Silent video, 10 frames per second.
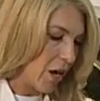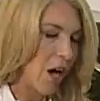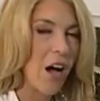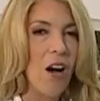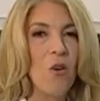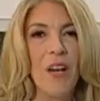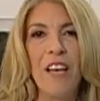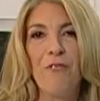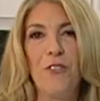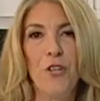Oh,
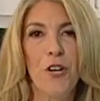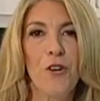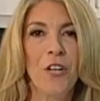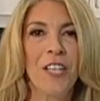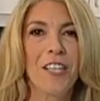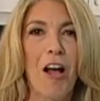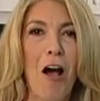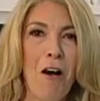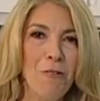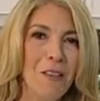if you could
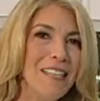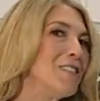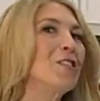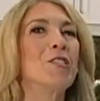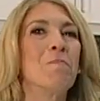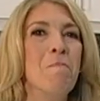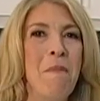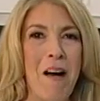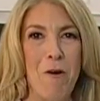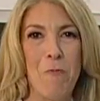only
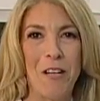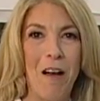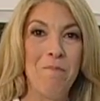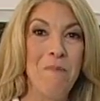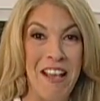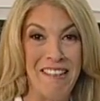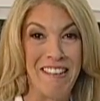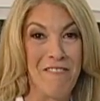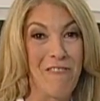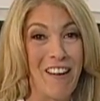smell what I'm
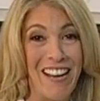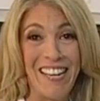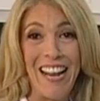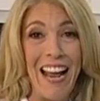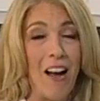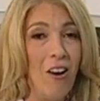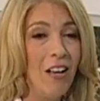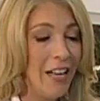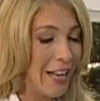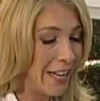making right now.
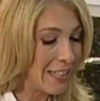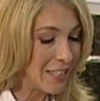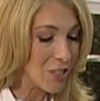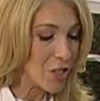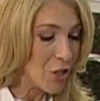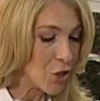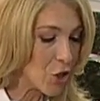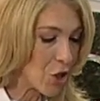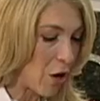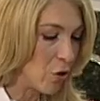It is
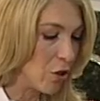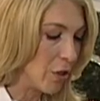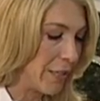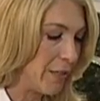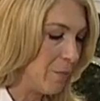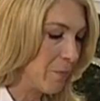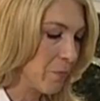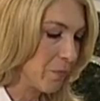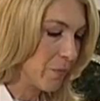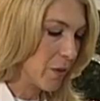so good.
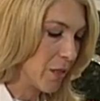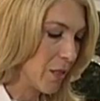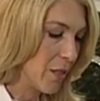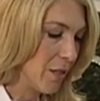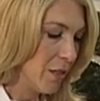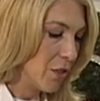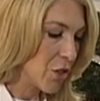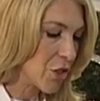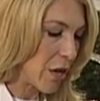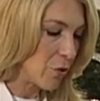
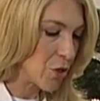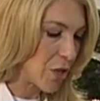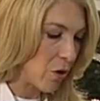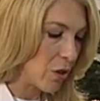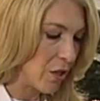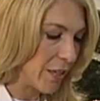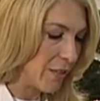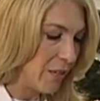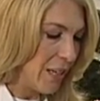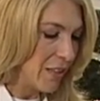So, so
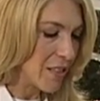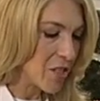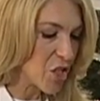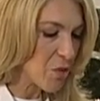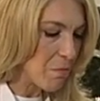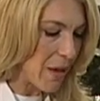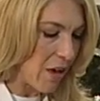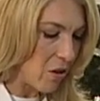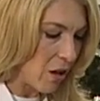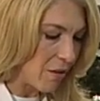good. The
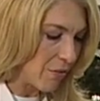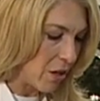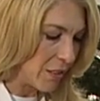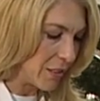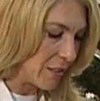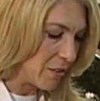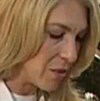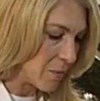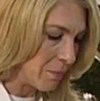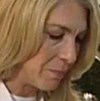smell of onions.